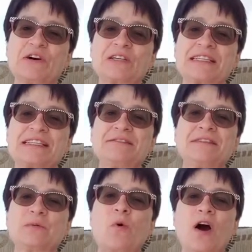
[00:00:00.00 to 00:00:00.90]
dog
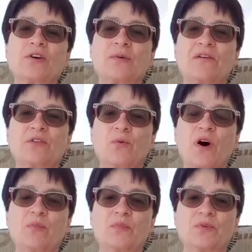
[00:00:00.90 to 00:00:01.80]
sniff and walk around the
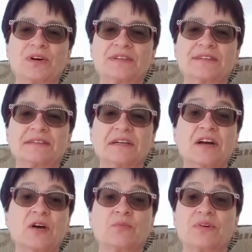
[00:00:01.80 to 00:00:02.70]
wobble board.
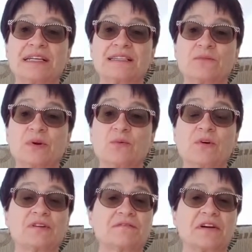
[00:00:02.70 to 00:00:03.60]
Praise and
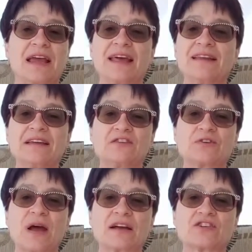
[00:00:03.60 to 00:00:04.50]
reward for any
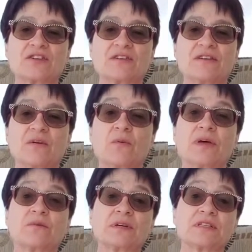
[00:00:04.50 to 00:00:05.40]
interaction,
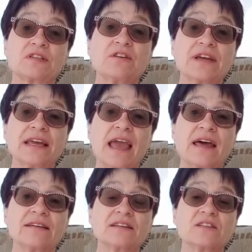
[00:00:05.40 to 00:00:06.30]
whether it's looking
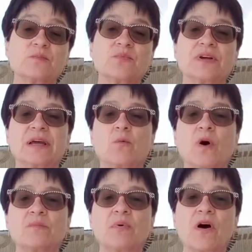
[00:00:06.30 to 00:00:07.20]
at it, putting
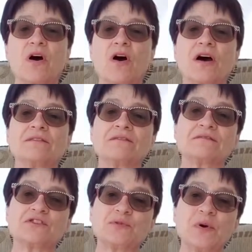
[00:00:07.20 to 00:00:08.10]
one paw on,
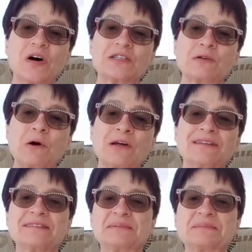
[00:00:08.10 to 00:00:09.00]
two paws on.